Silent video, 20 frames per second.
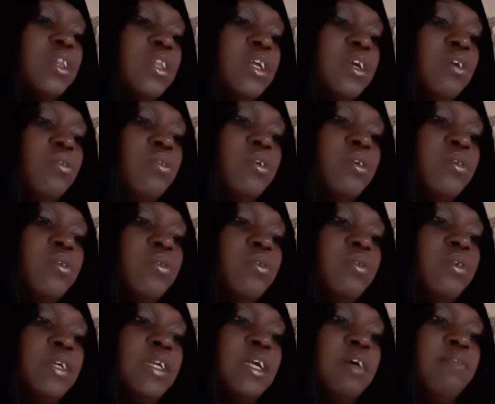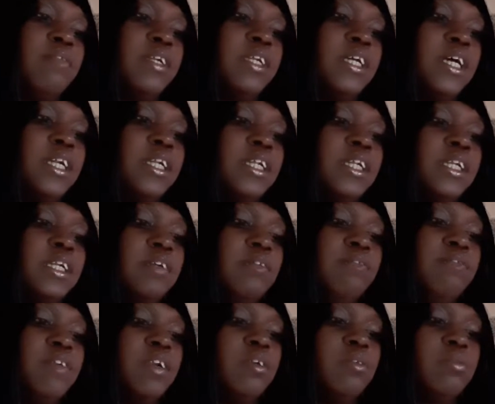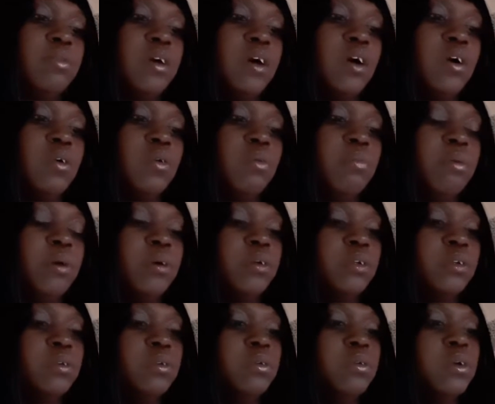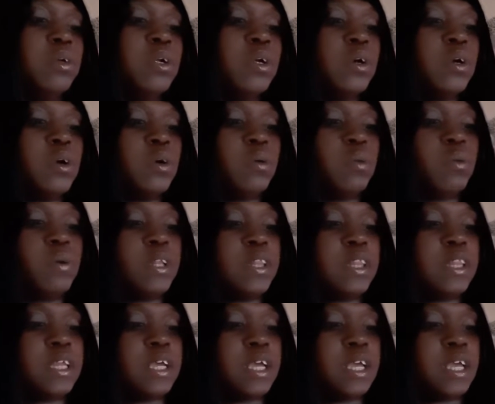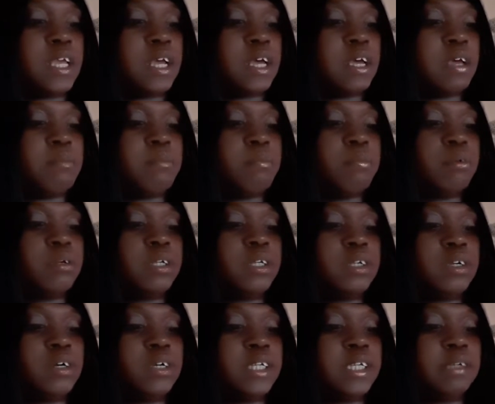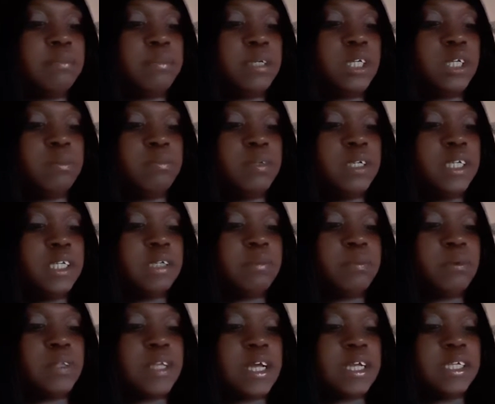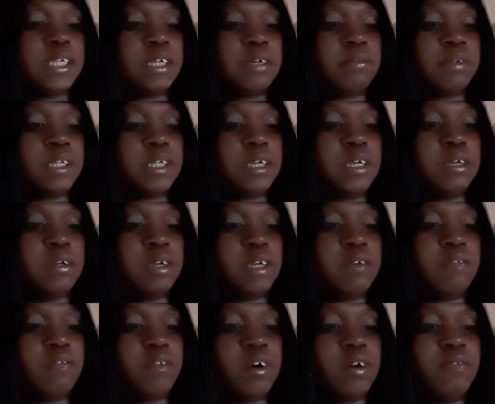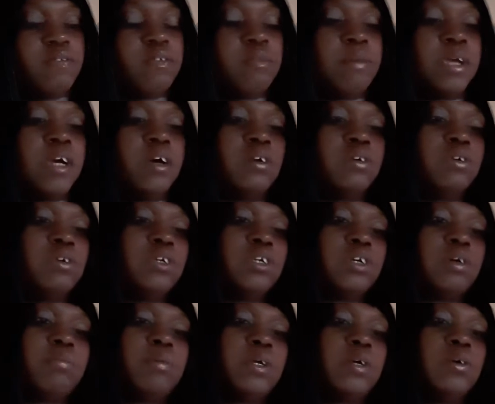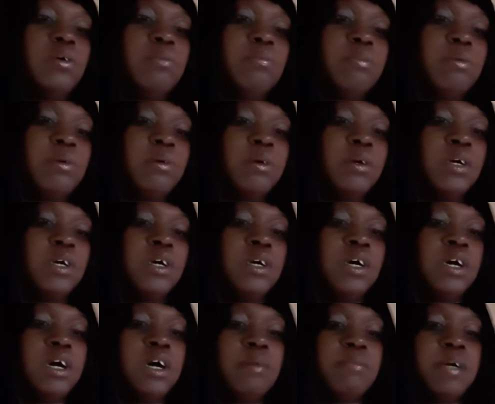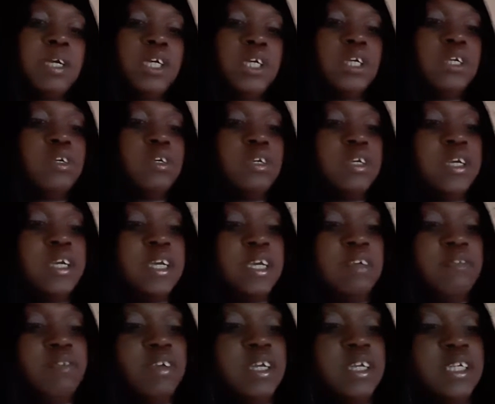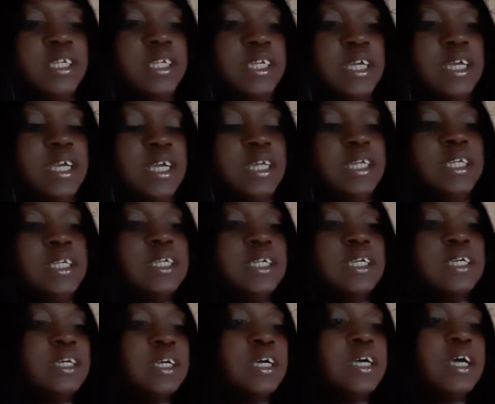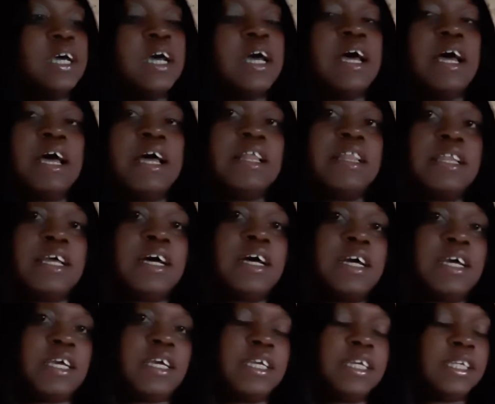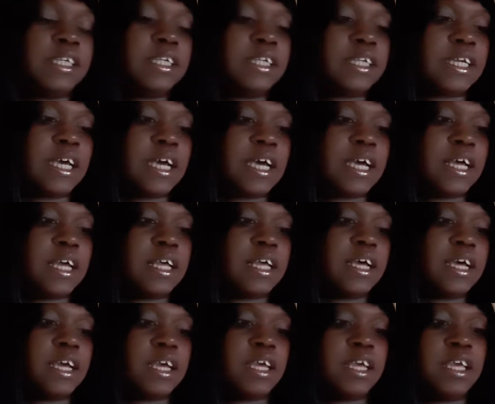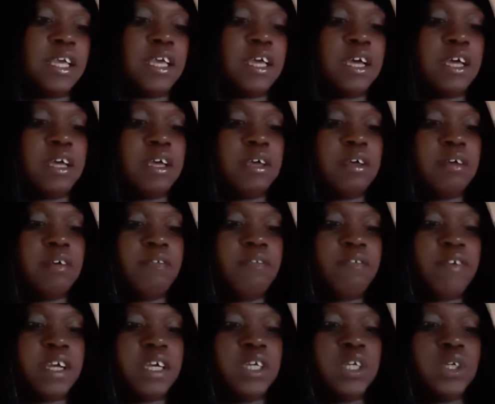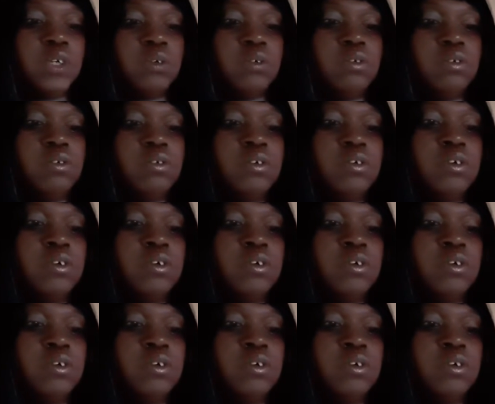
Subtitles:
oil never tends to fill up the whole bottle with the precise measurements, but that's absolutely fine for me. I could top it up, but I'm actually going to leave it as it is. And that is a facial